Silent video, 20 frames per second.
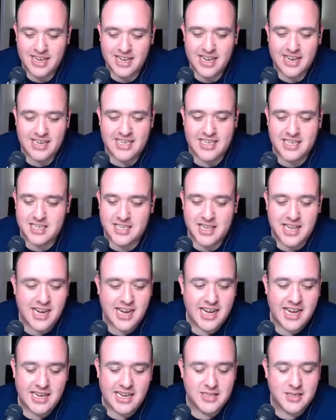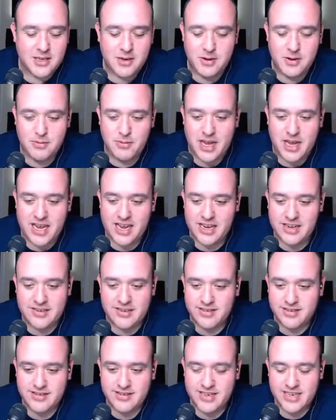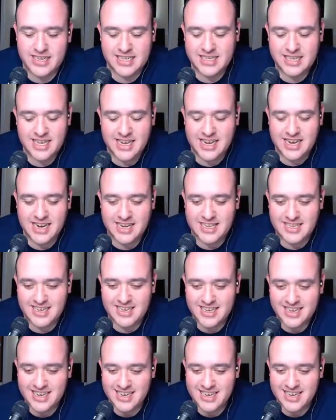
let's just lean into it, man. Uh, as, as,